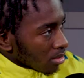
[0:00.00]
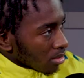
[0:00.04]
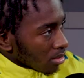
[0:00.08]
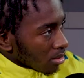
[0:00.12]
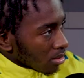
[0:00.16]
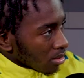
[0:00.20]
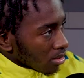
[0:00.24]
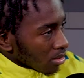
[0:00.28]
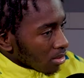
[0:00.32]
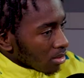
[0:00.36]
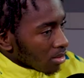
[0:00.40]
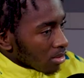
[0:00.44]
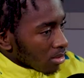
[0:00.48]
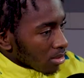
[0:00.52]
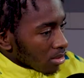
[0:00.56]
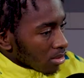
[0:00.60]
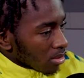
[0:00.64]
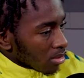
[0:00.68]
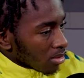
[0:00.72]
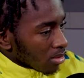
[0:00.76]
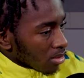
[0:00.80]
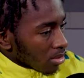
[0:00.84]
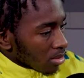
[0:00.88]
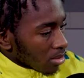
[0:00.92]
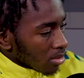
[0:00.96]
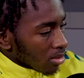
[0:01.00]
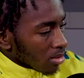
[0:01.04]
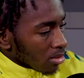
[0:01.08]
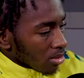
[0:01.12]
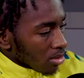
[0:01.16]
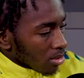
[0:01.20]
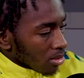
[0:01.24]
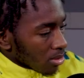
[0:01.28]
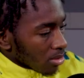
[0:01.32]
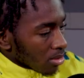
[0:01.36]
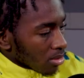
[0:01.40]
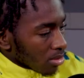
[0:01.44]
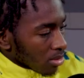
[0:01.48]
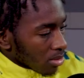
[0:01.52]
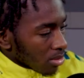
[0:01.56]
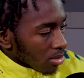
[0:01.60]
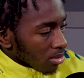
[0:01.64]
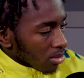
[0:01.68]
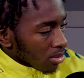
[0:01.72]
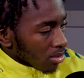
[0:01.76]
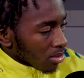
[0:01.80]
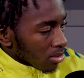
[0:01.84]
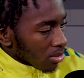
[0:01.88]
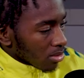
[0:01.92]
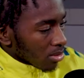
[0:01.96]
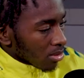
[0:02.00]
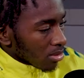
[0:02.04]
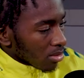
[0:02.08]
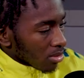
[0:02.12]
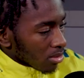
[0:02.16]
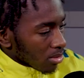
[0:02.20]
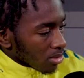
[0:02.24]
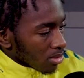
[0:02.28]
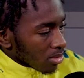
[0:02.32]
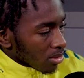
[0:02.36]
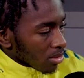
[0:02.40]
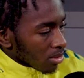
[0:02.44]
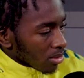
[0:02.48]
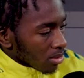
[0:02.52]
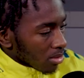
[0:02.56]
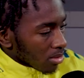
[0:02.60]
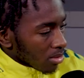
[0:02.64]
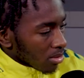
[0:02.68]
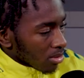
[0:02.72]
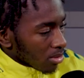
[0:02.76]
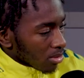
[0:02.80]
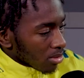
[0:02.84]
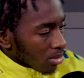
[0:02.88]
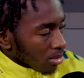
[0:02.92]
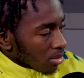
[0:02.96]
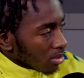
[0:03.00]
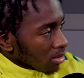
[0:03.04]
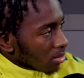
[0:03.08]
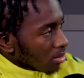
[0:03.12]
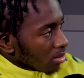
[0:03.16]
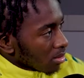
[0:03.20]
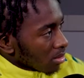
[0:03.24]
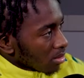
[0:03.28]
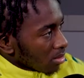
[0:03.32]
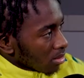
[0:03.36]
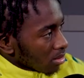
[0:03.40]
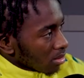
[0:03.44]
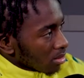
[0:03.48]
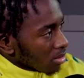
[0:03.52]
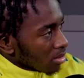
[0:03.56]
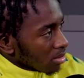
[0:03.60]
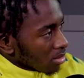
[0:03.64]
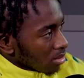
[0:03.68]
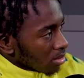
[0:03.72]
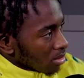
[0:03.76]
No words are spoken by the person on screen.